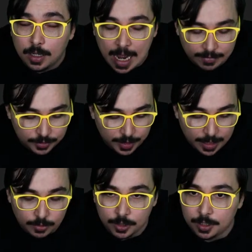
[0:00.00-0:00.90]
after
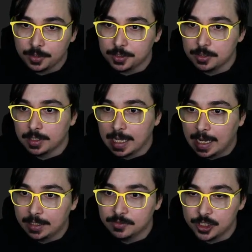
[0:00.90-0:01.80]
that, or another
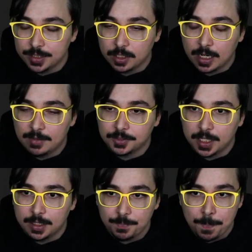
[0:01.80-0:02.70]
line of JSON after
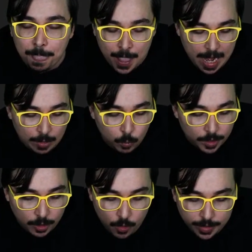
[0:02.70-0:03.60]
that. And
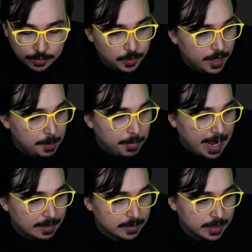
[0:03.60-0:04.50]
we're going to then
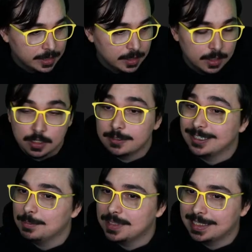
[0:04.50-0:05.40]
pass in
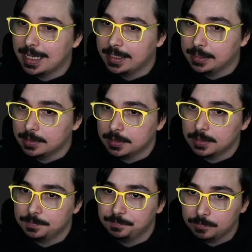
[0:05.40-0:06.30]
some
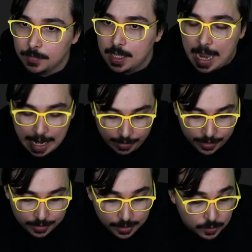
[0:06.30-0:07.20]
settings. And
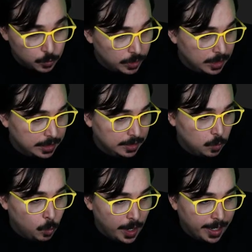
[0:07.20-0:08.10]
this is really
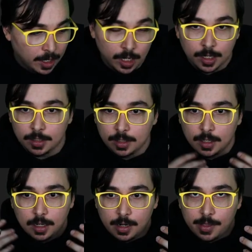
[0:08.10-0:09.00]
where
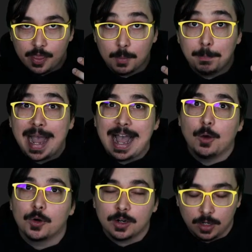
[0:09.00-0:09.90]
the
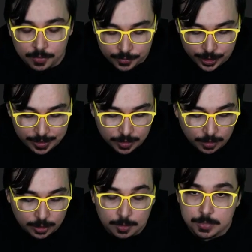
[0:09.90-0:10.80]
power of
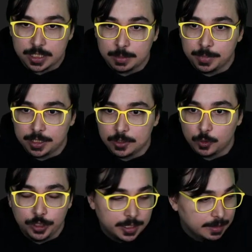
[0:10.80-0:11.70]
JSON comes in, because
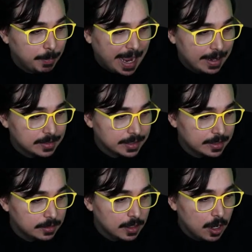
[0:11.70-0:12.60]
you can pass
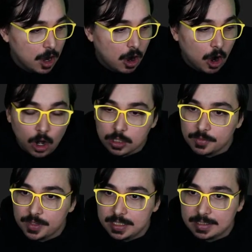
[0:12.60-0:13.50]
in all
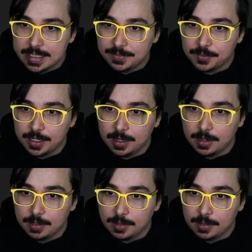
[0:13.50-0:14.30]
of these different